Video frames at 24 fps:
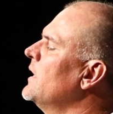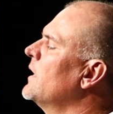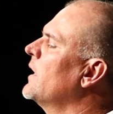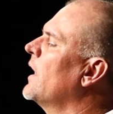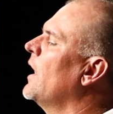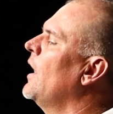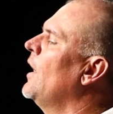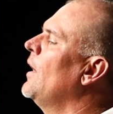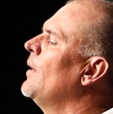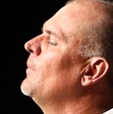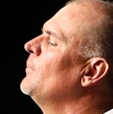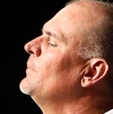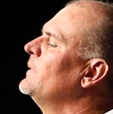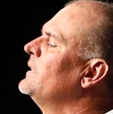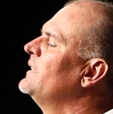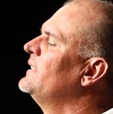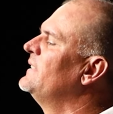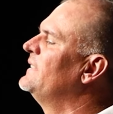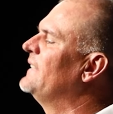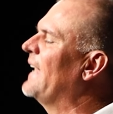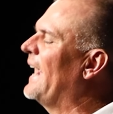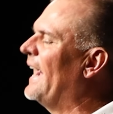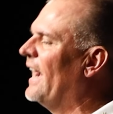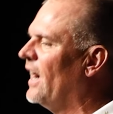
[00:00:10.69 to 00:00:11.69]
to
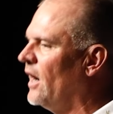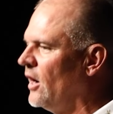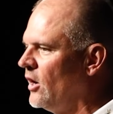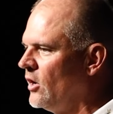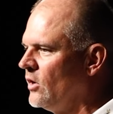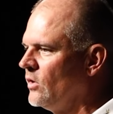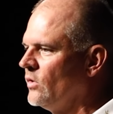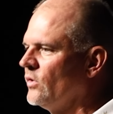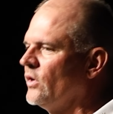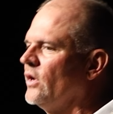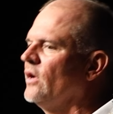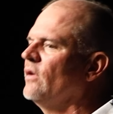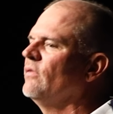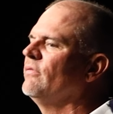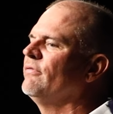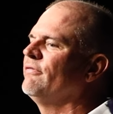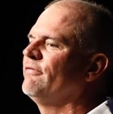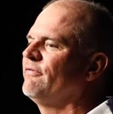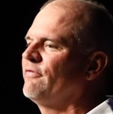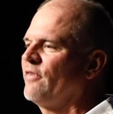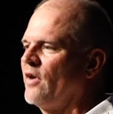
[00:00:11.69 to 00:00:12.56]
come down